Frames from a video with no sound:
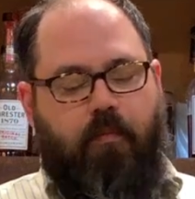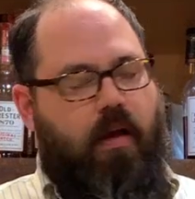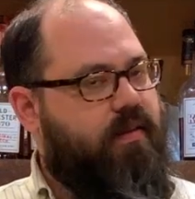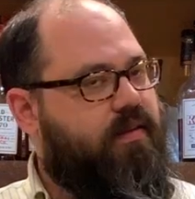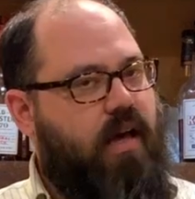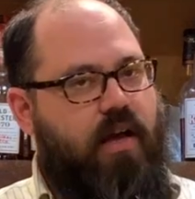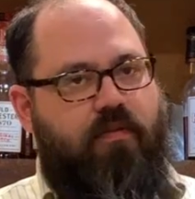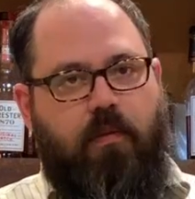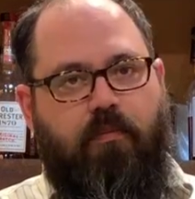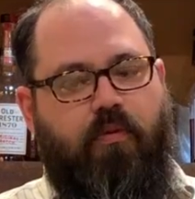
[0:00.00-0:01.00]
Aside
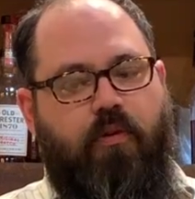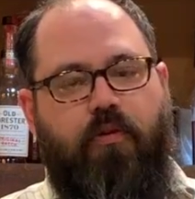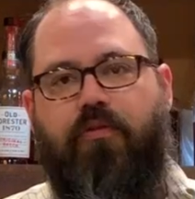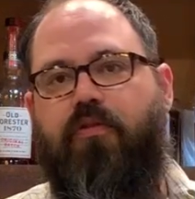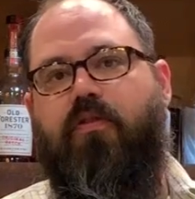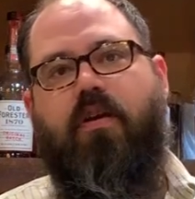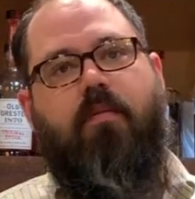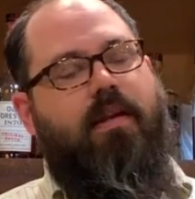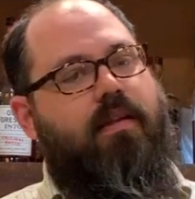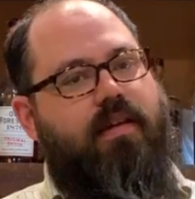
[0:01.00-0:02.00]
from the proof, I
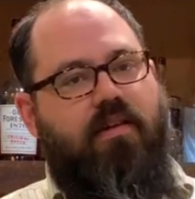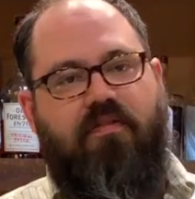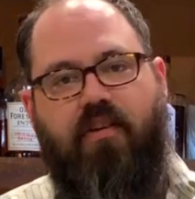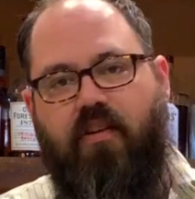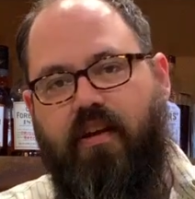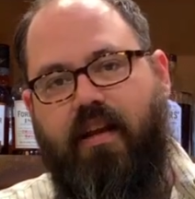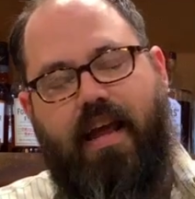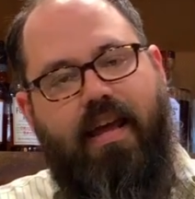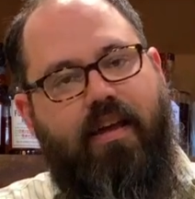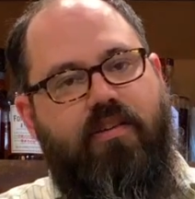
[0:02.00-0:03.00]
mean, it's got a fairly good
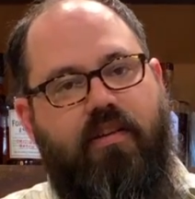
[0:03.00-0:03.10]
age.